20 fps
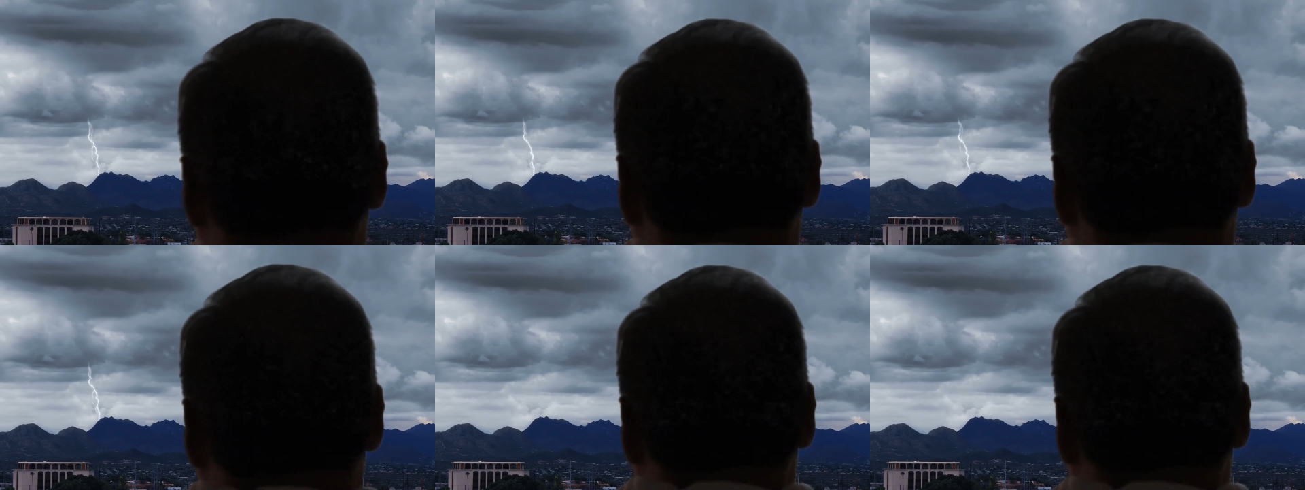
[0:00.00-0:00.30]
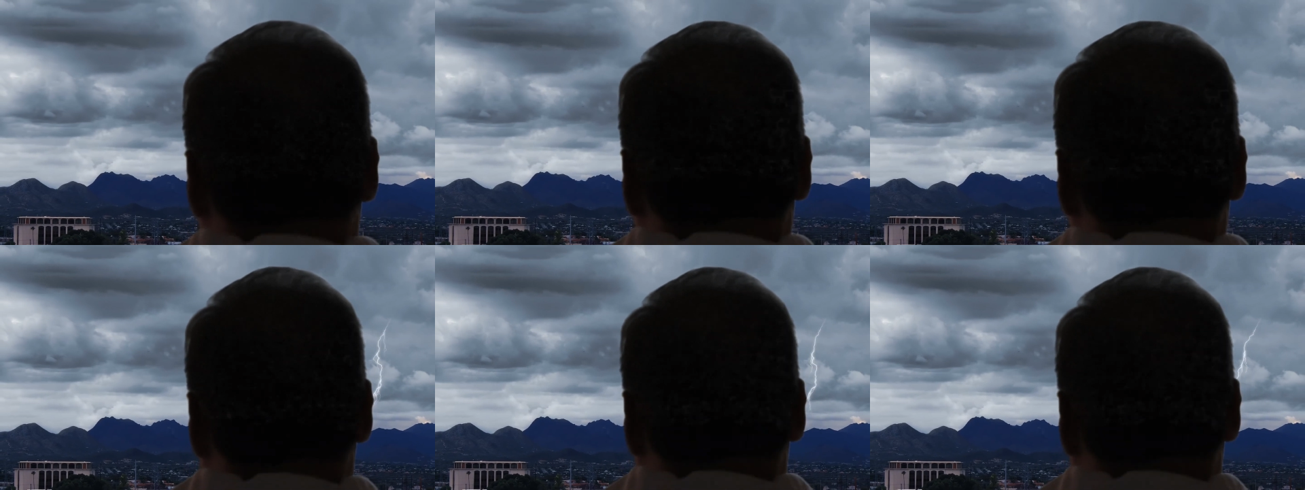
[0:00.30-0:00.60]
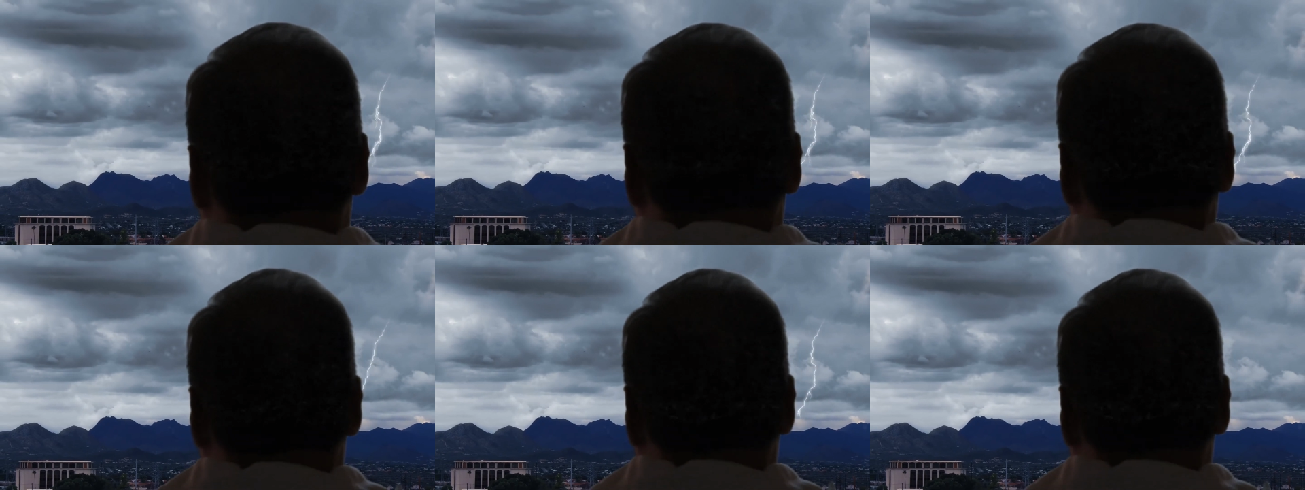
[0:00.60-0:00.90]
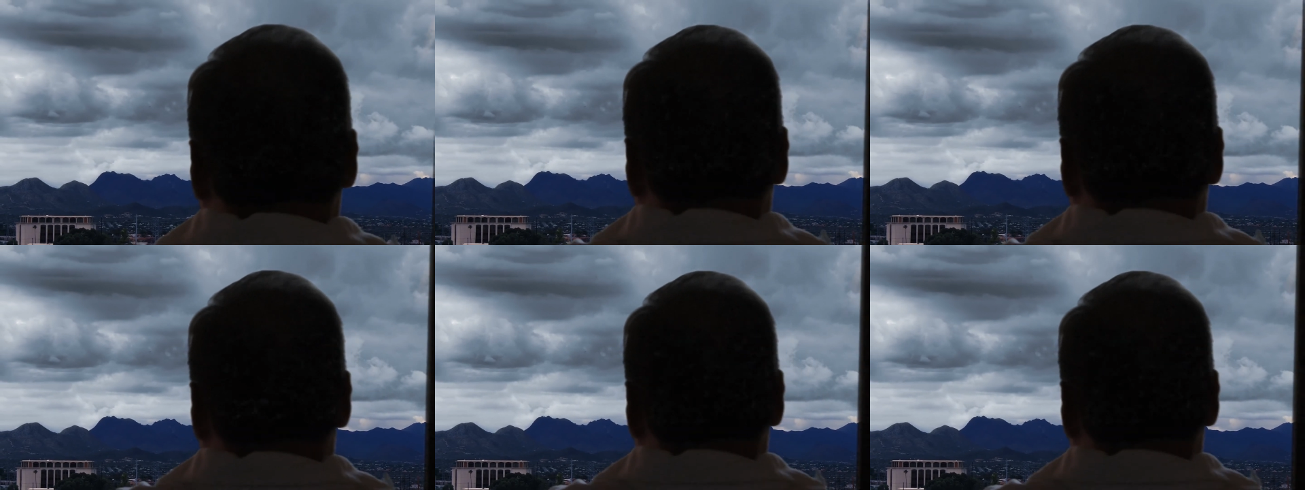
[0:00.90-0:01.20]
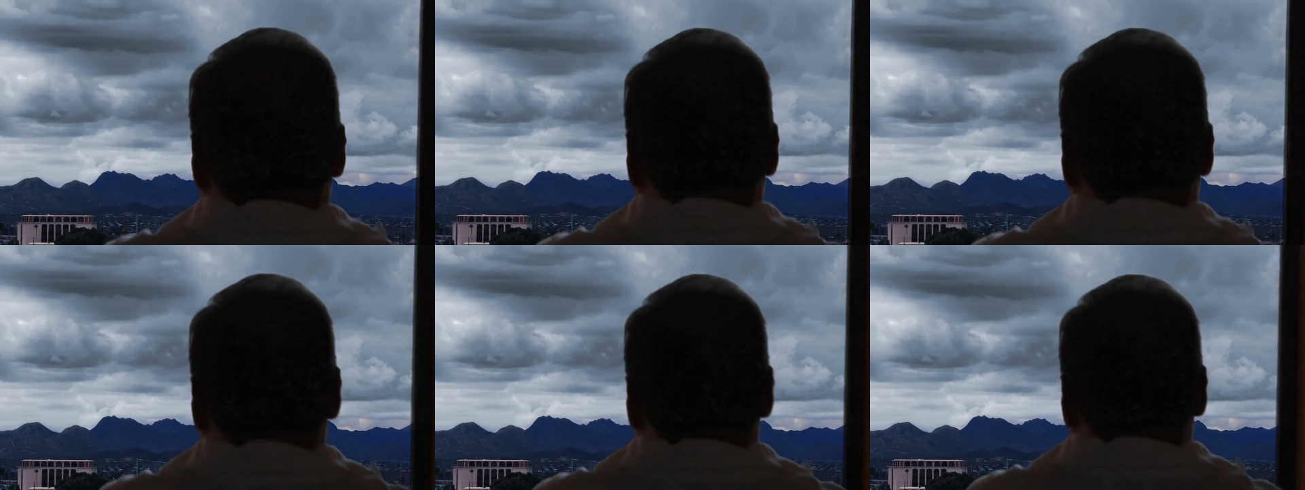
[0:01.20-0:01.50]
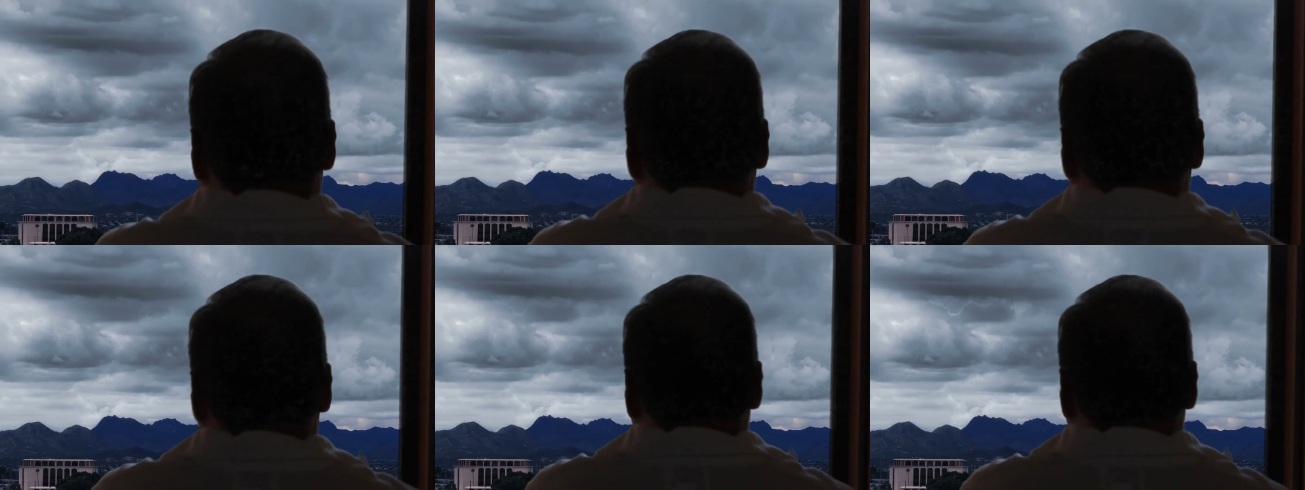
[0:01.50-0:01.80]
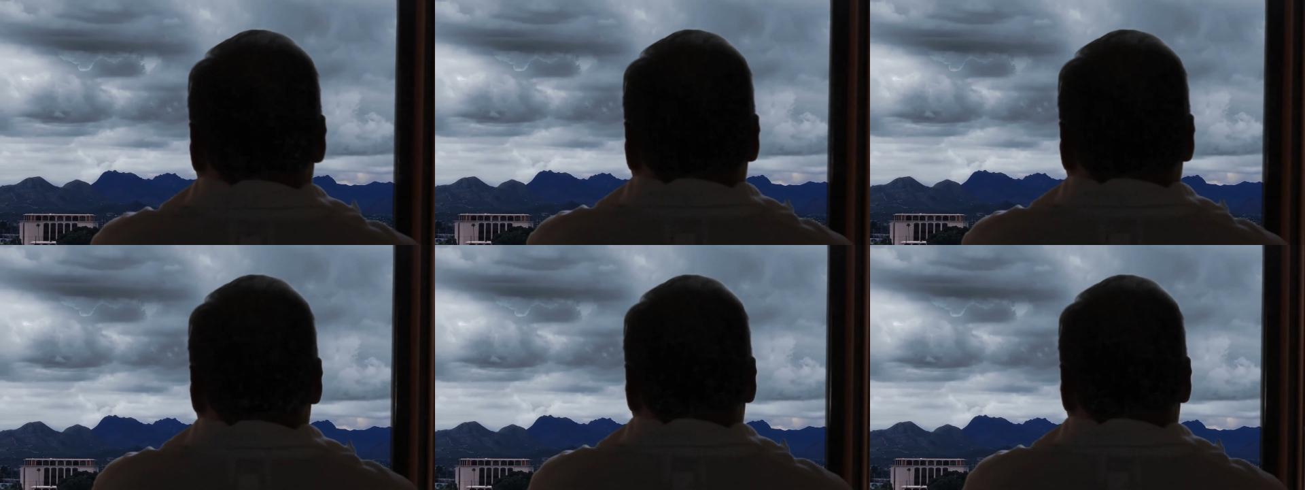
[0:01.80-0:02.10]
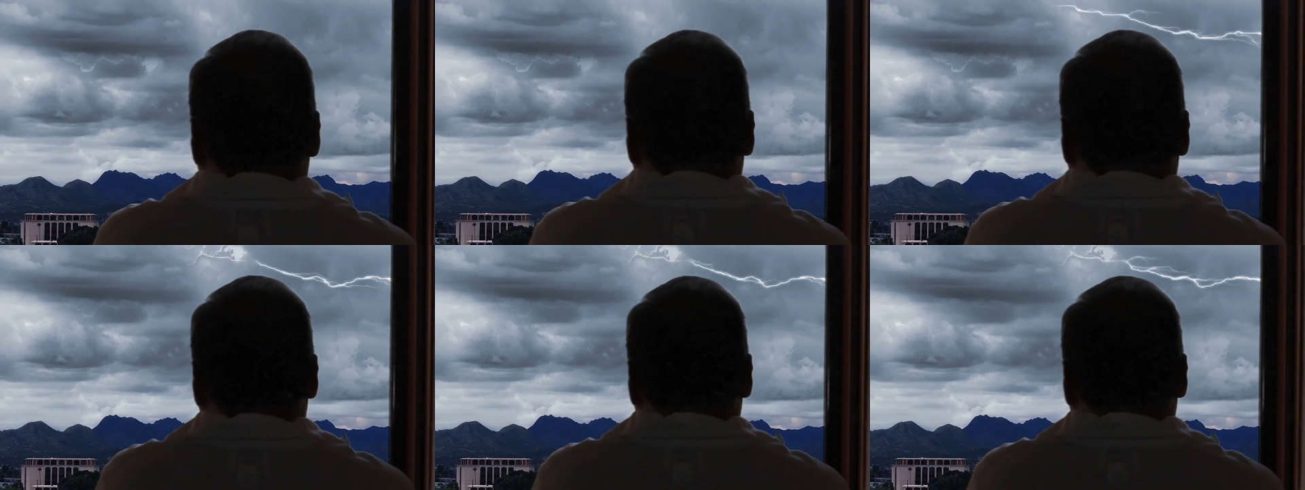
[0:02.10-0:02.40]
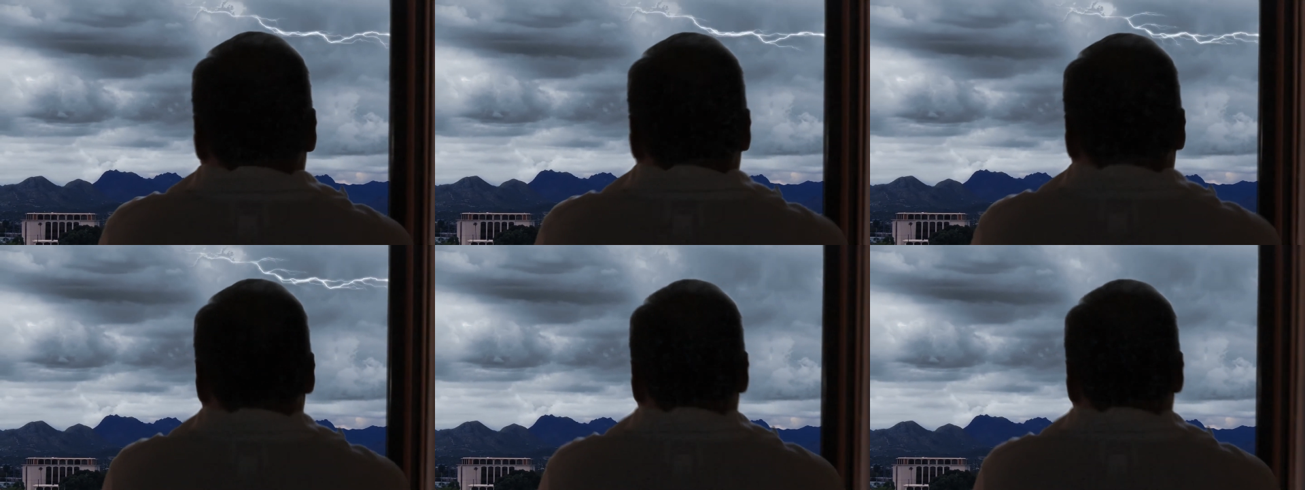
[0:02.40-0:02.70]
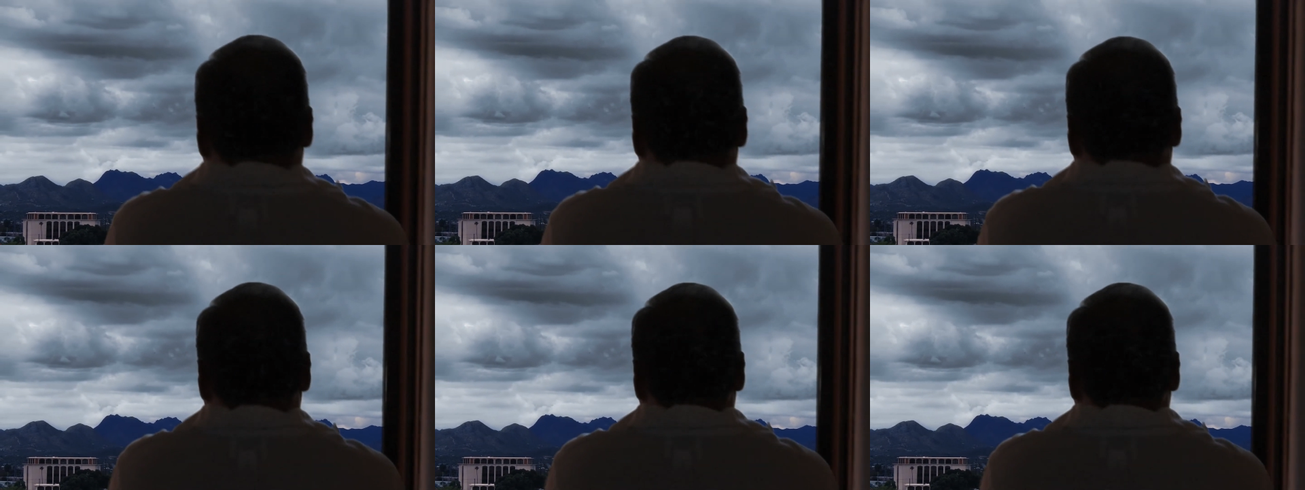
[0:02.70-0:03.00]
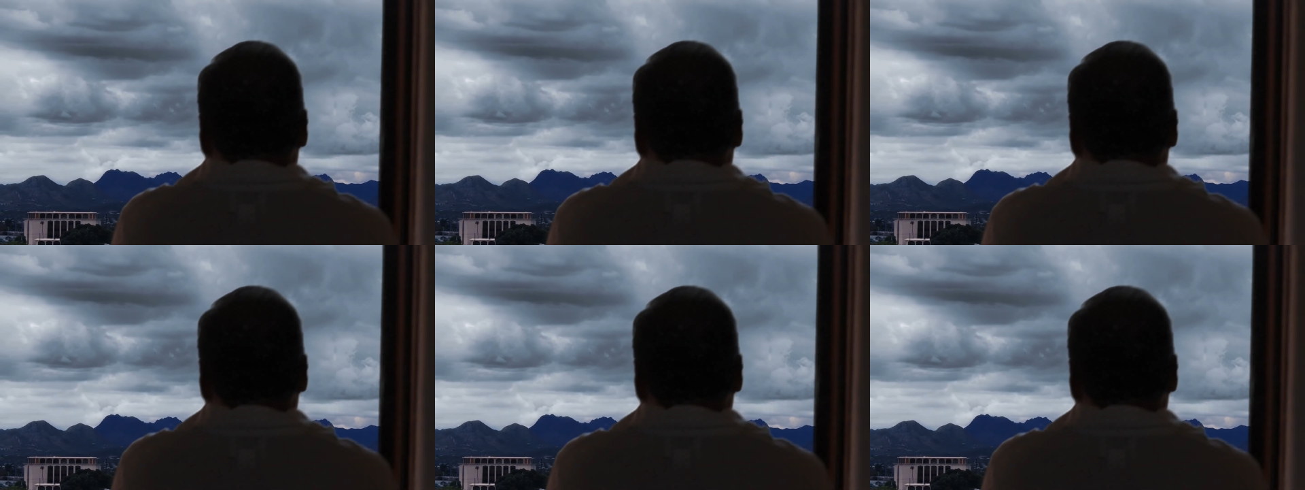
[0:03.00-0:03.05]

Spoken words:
Nobody's mouth can be seen.